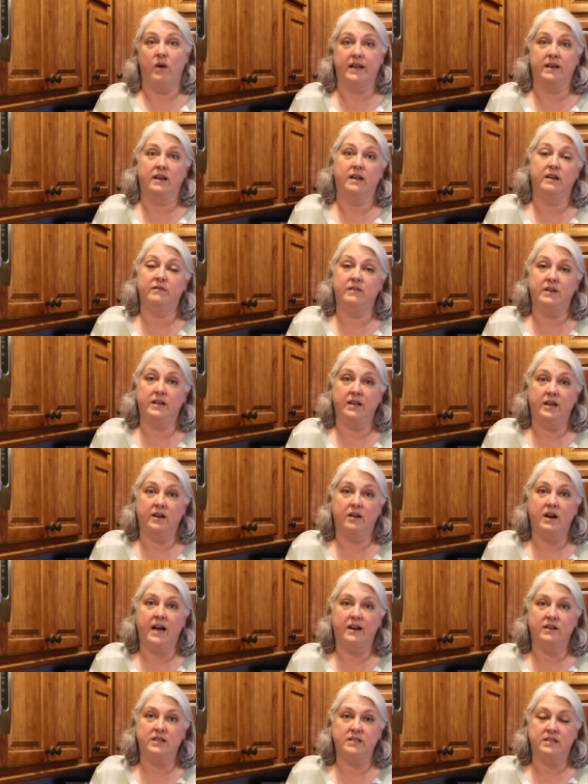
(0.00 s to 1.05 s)
I'd love to hear
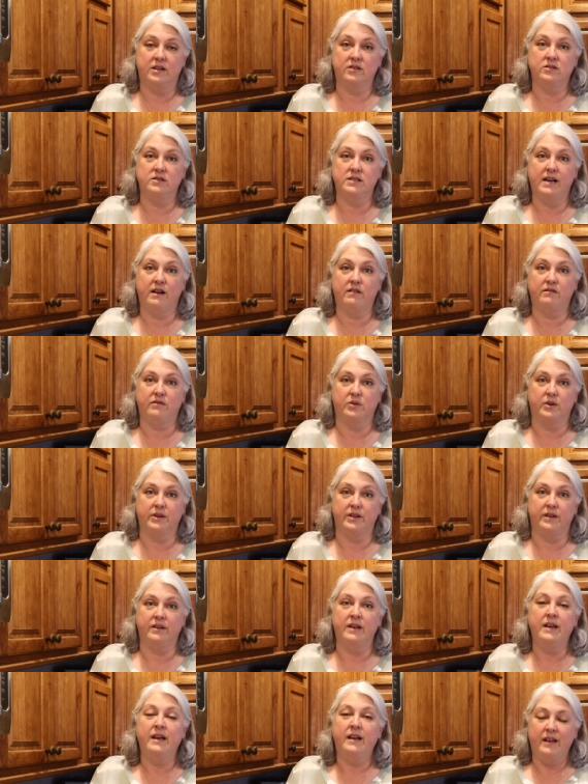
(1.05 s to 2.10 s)
how it turns out for
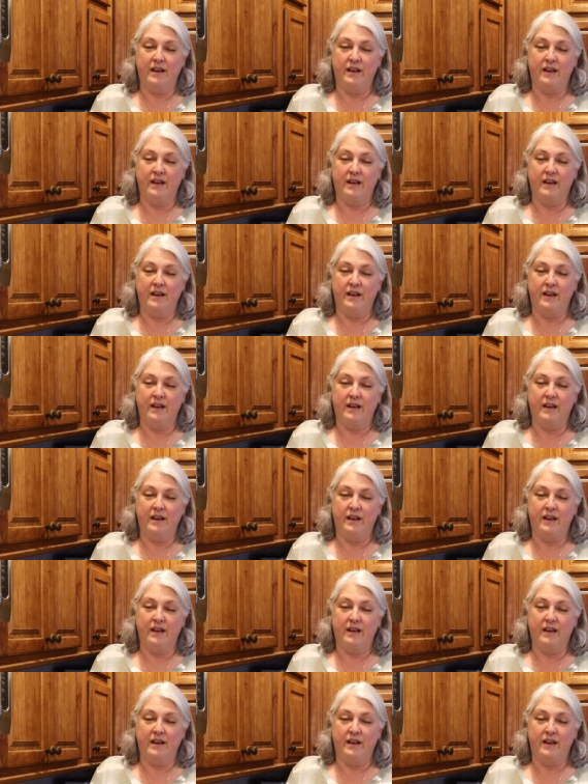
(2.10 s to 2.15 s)
you.